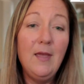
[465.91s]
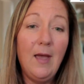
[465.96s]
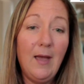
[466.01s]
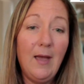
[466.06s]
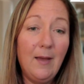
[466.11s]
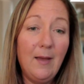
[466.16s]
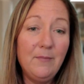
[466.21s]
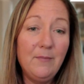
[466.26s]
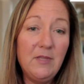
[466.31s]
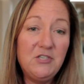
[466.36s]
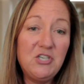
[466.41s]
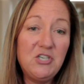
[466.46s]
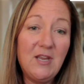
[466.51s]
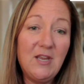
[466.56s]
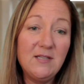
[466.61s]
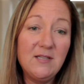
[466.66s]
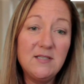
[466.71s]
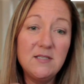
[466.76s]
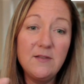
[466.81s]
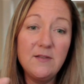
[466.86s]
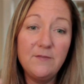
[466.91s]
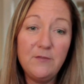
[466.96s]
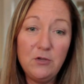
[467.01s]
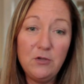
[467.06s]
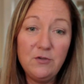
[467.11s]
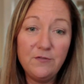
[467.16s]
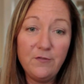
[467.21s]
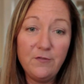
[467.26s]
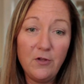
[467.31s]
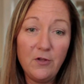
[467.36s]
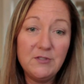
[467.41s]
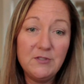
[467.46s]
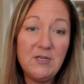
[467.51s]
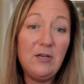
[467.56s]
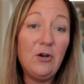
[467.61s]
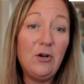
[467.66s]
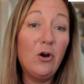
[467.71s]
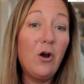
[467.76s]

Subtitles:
The chances of you defaulting